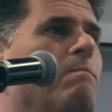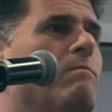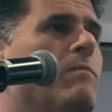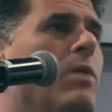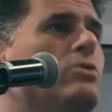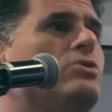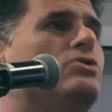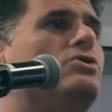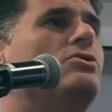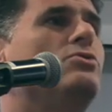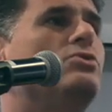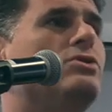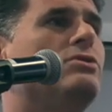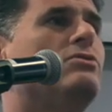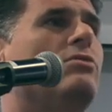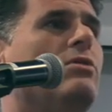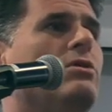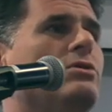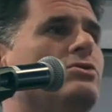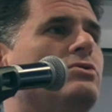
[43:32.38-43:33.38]
most Jews
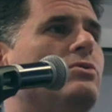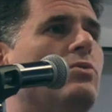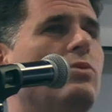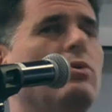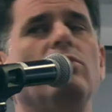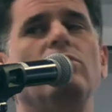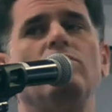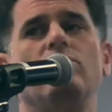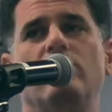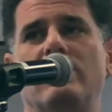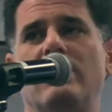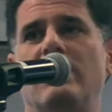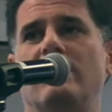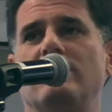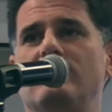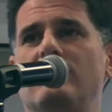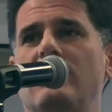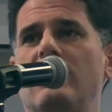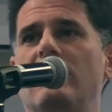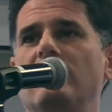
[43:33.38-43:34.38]
across the world were
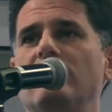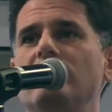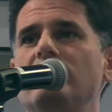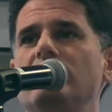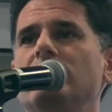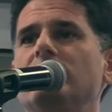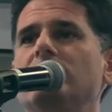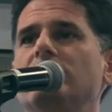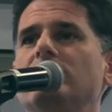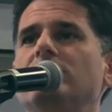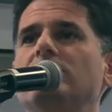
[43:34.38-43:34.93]
not Zionists.